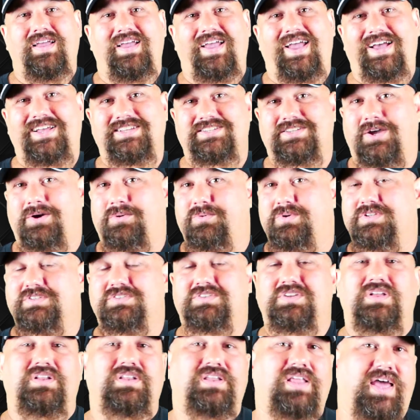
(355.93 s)
As
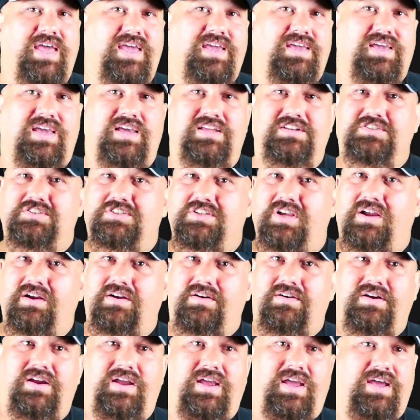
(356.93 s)
always, like and
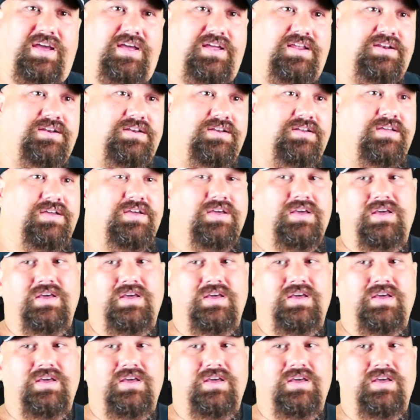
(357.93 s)
share and